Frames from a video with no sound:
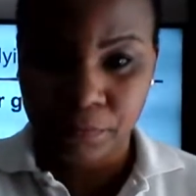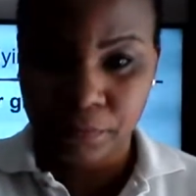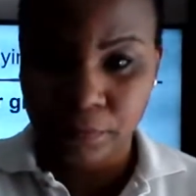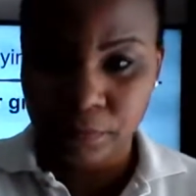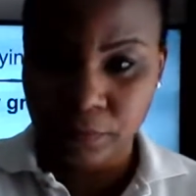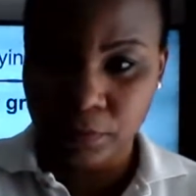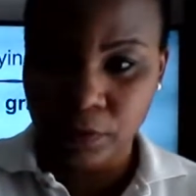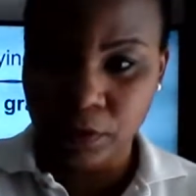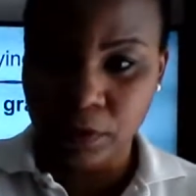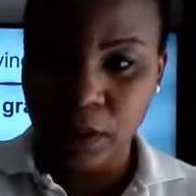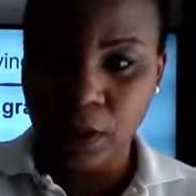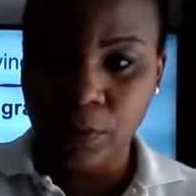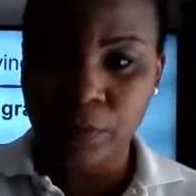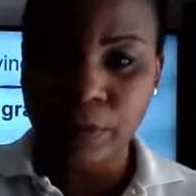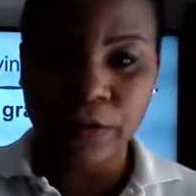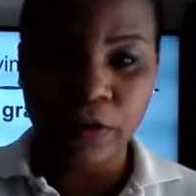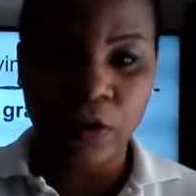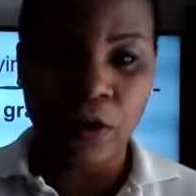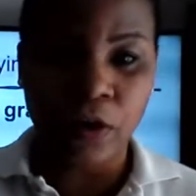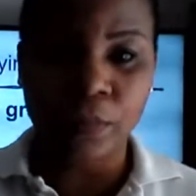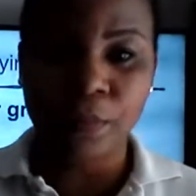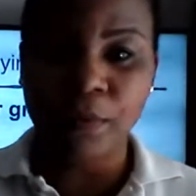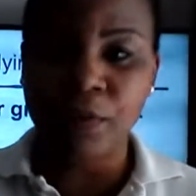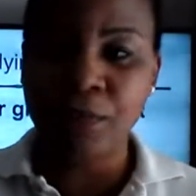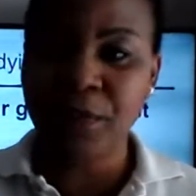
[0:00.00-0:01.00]
okay, we're talking
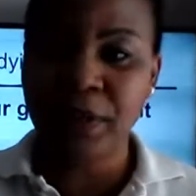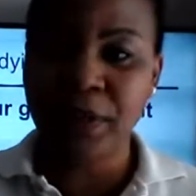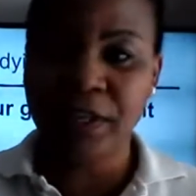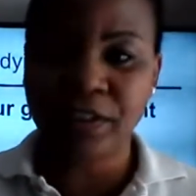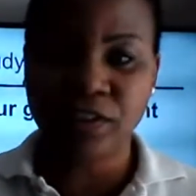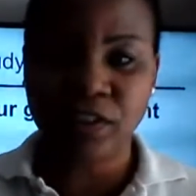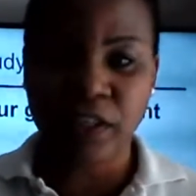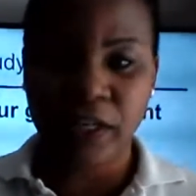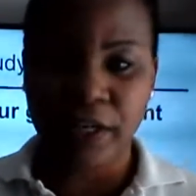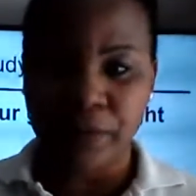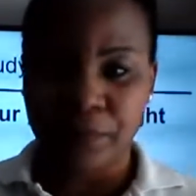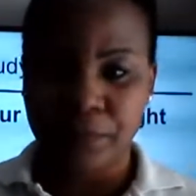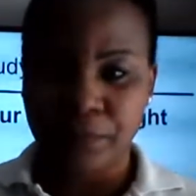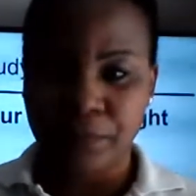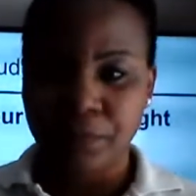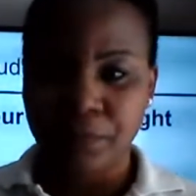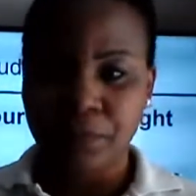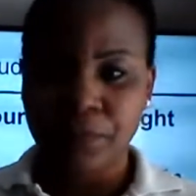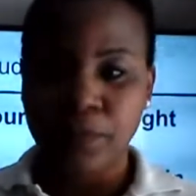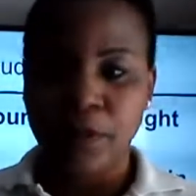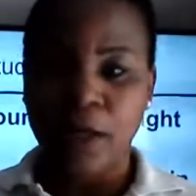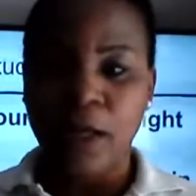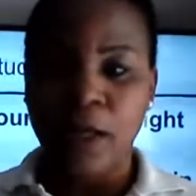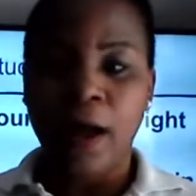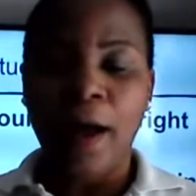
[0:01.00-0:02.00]
about French here,
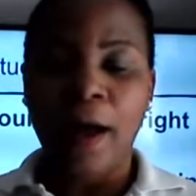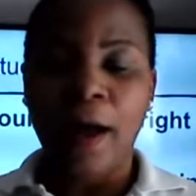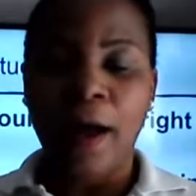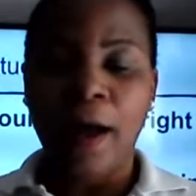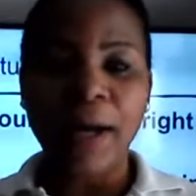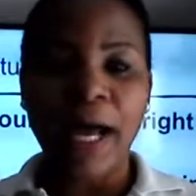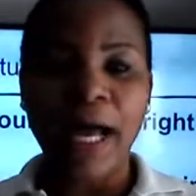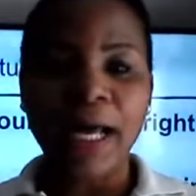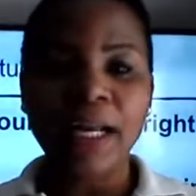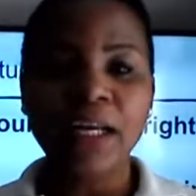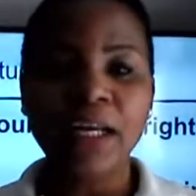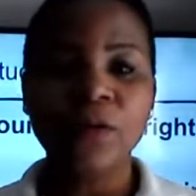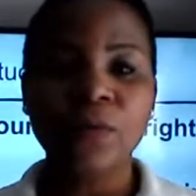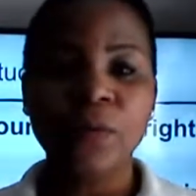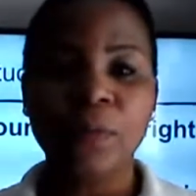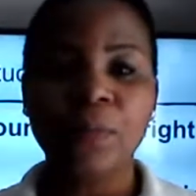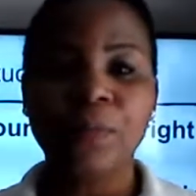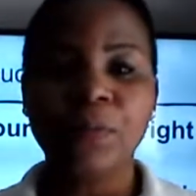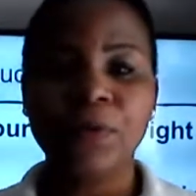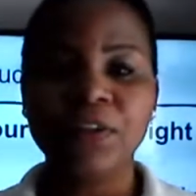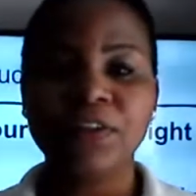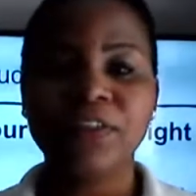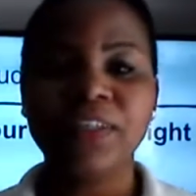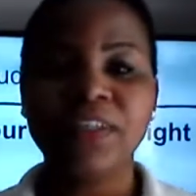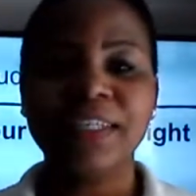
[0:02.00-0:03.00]
a bilingual
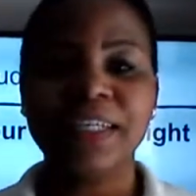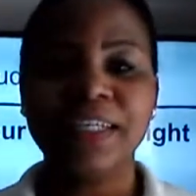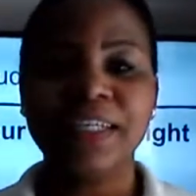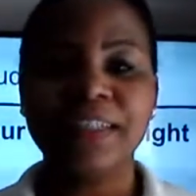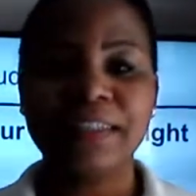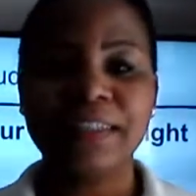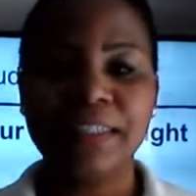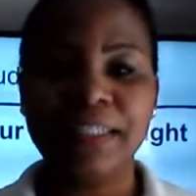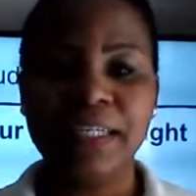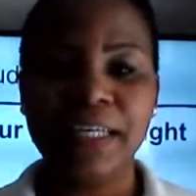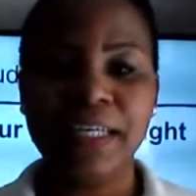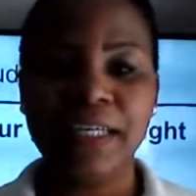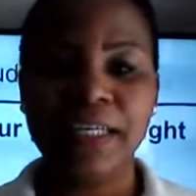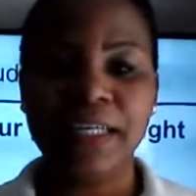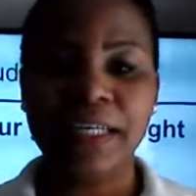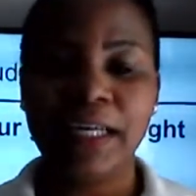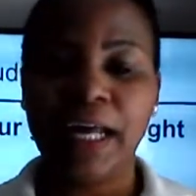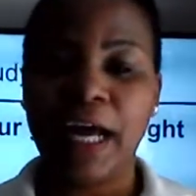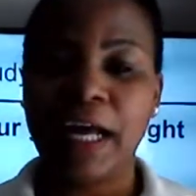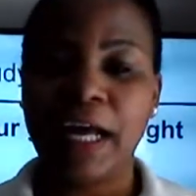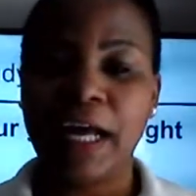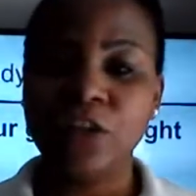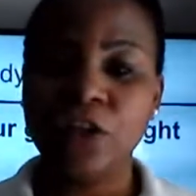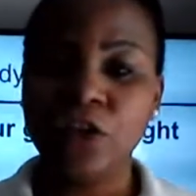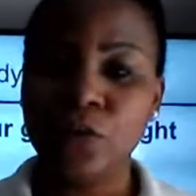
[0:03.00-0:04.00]
person is needed
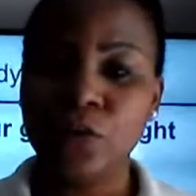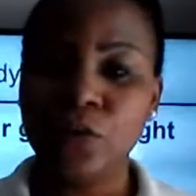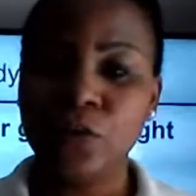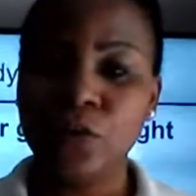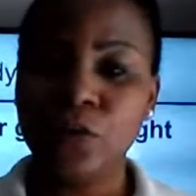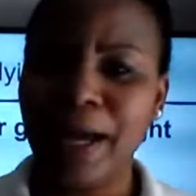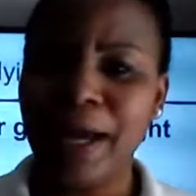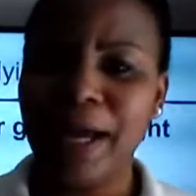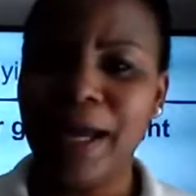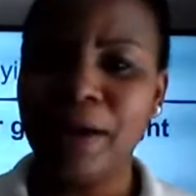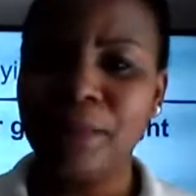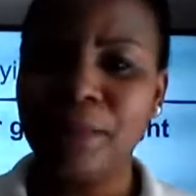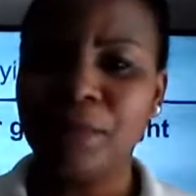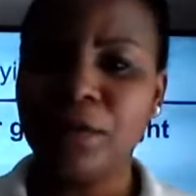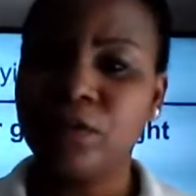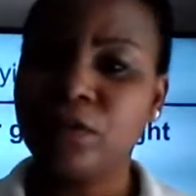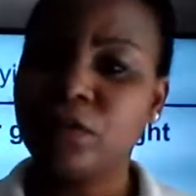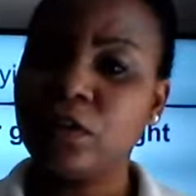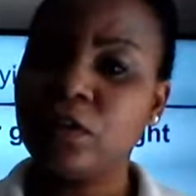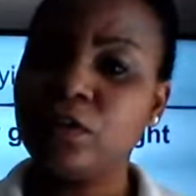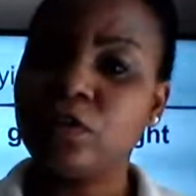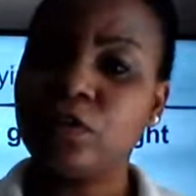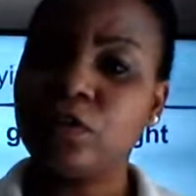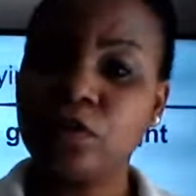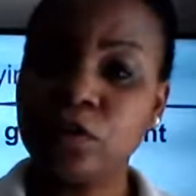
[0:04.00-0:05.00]
and you are able
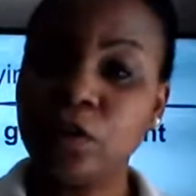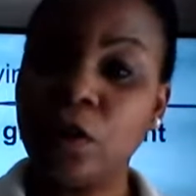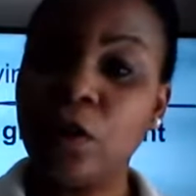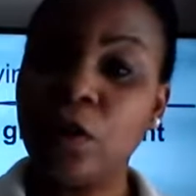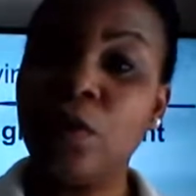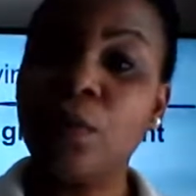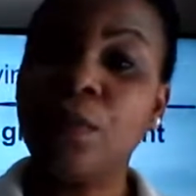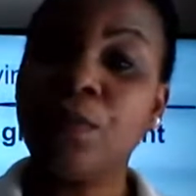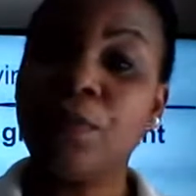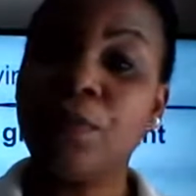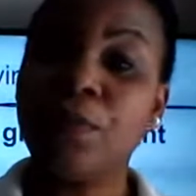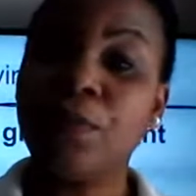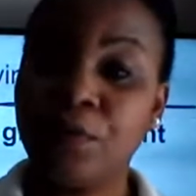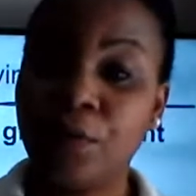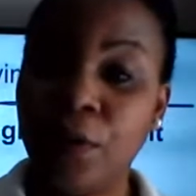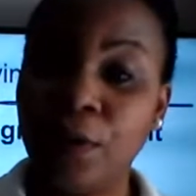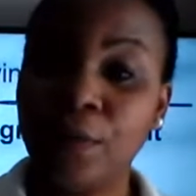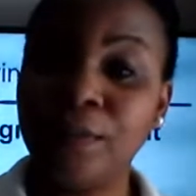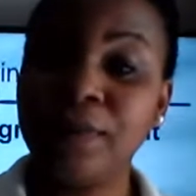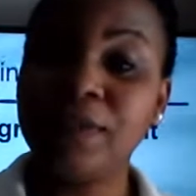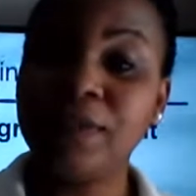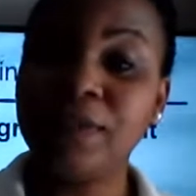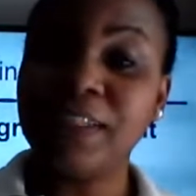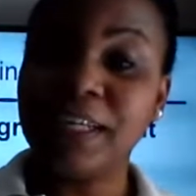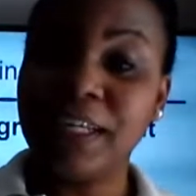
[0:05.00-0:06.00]
to show
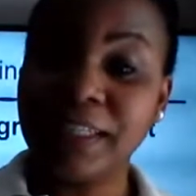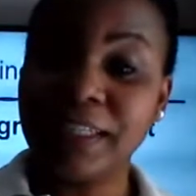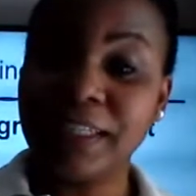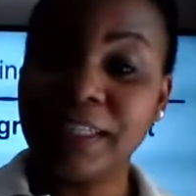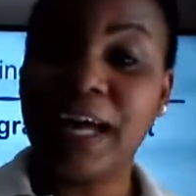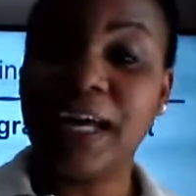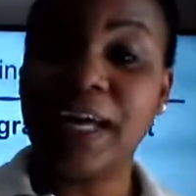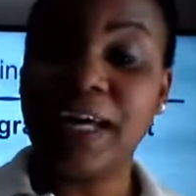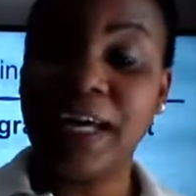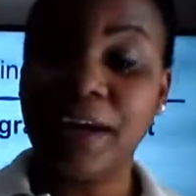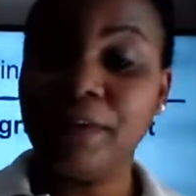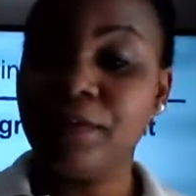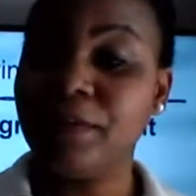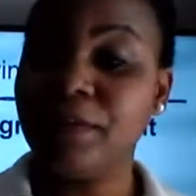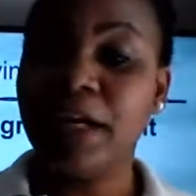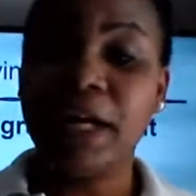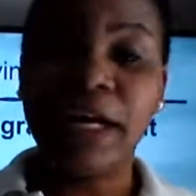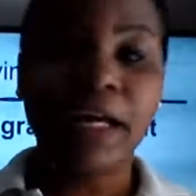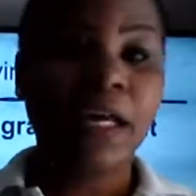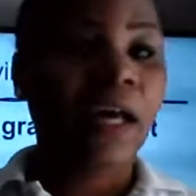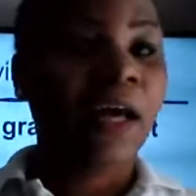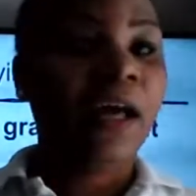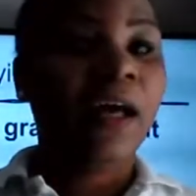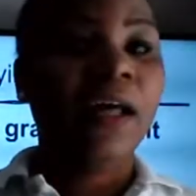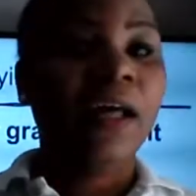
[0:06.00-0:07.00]
performance in that area,
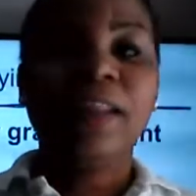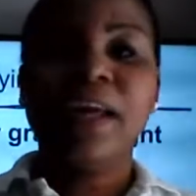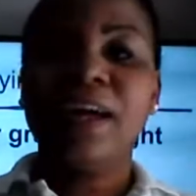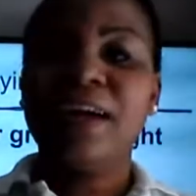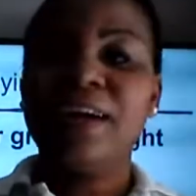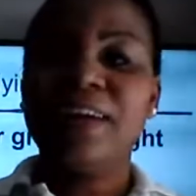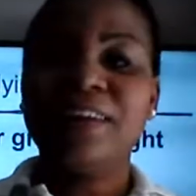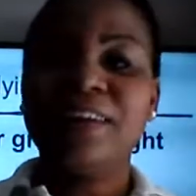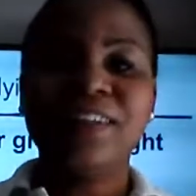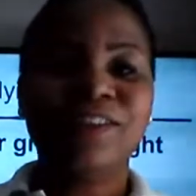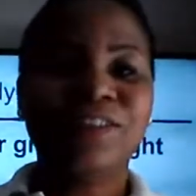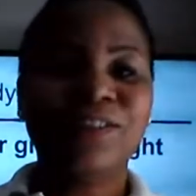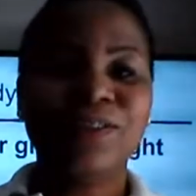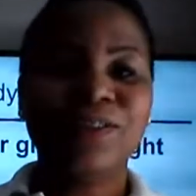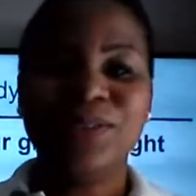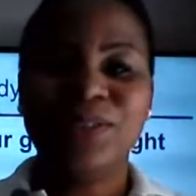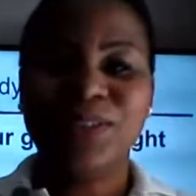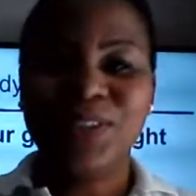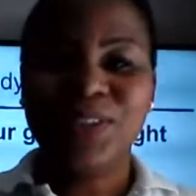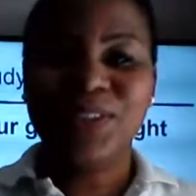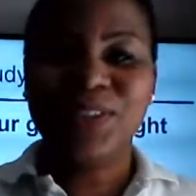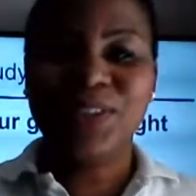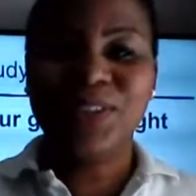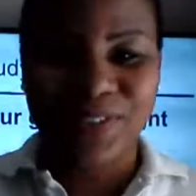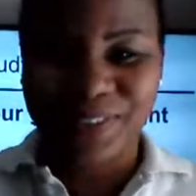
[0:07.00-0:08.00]
they're going to choose
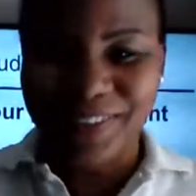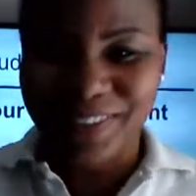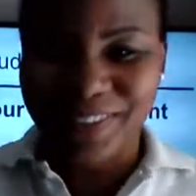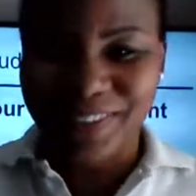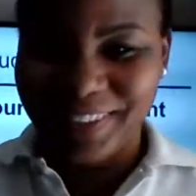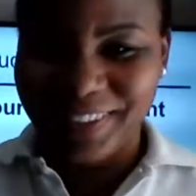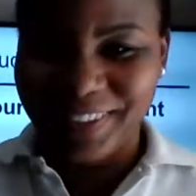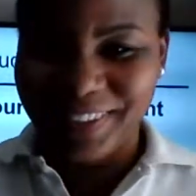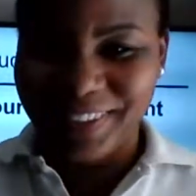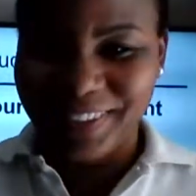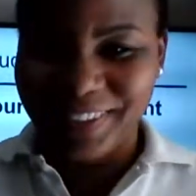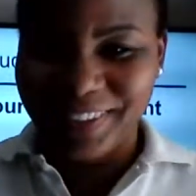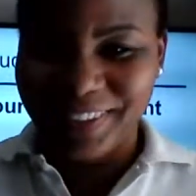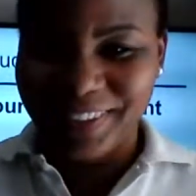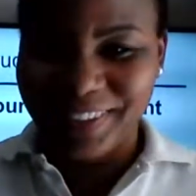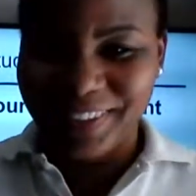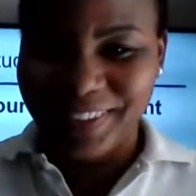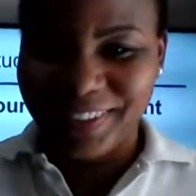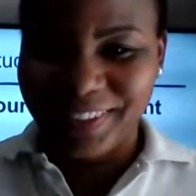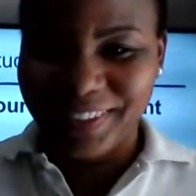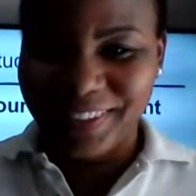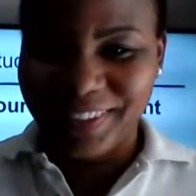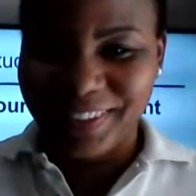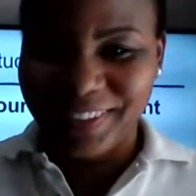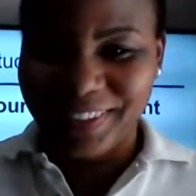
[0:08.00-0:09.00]
you. All
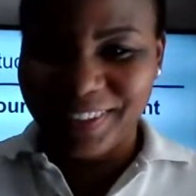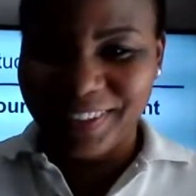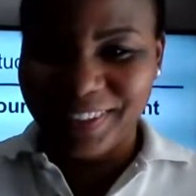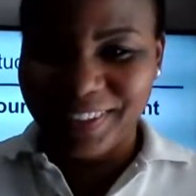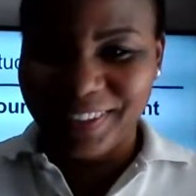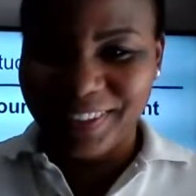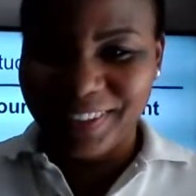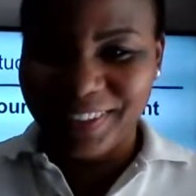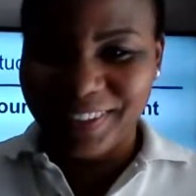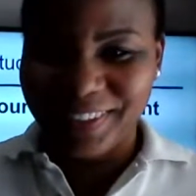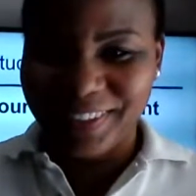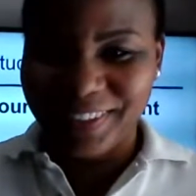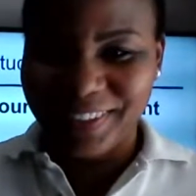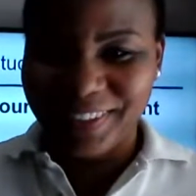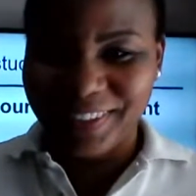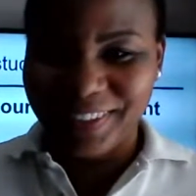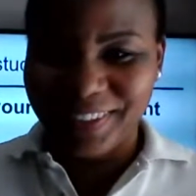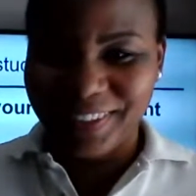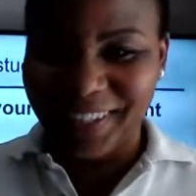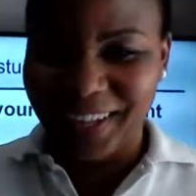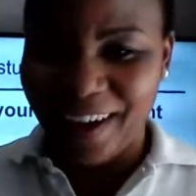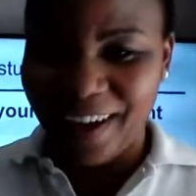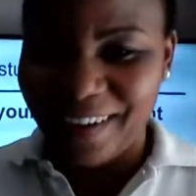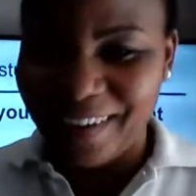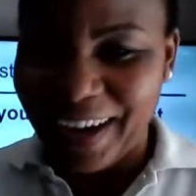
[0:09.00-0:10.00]
right.
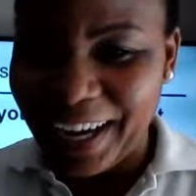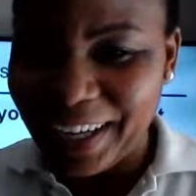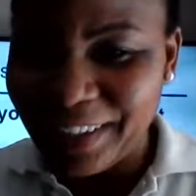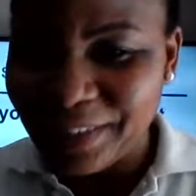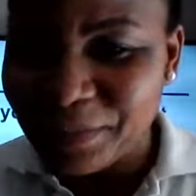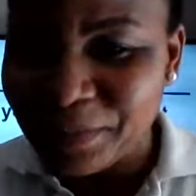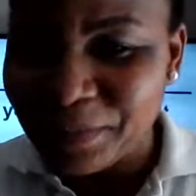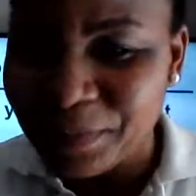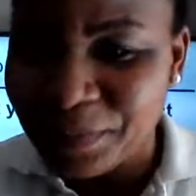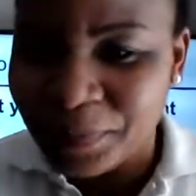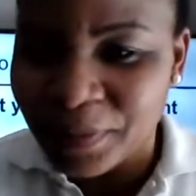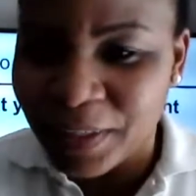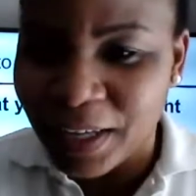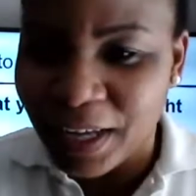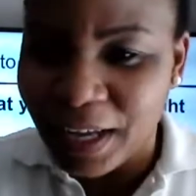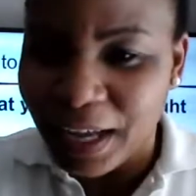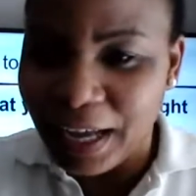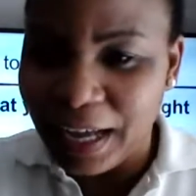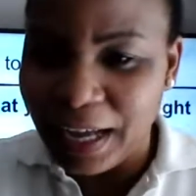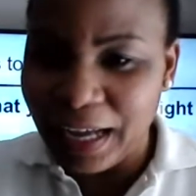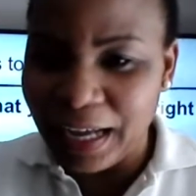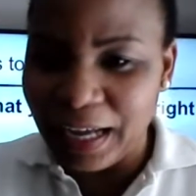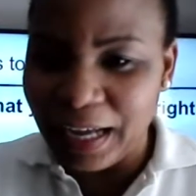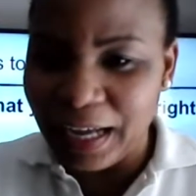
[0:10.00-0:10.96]
So,